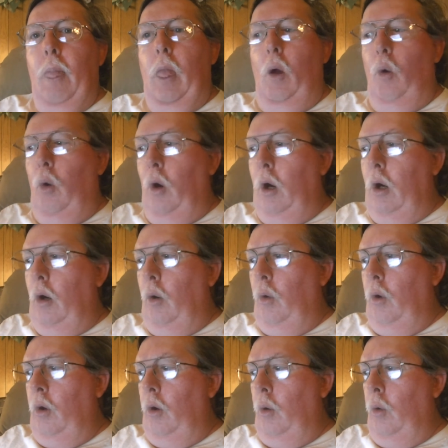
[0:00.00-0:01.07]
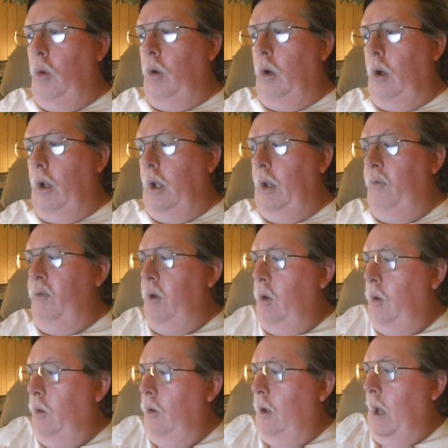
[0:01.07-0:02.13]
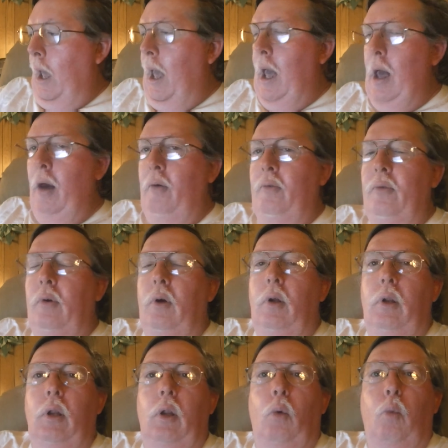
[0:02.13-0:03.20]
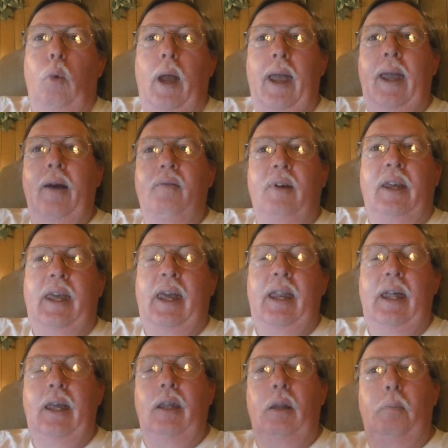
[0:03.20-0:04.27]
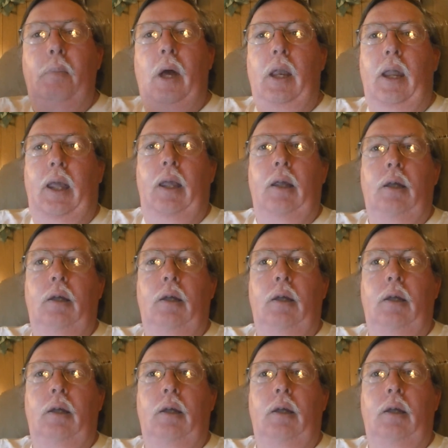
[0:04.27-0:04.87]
or if you have the way of getting the money